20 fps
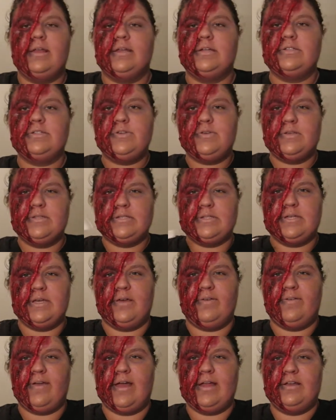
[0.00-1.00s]
and as you can see,
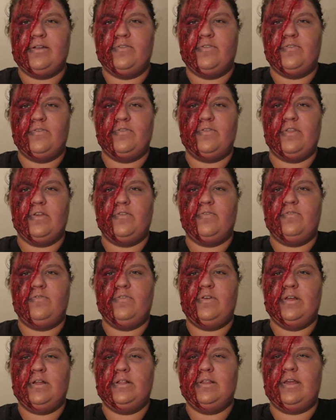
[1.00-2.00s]
I've kind of
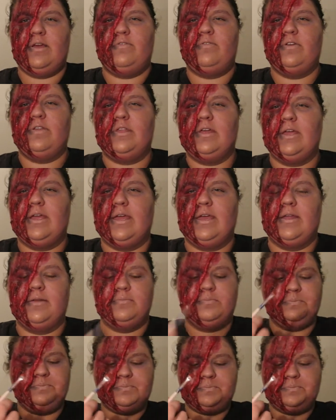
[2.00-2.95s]
filled everything in.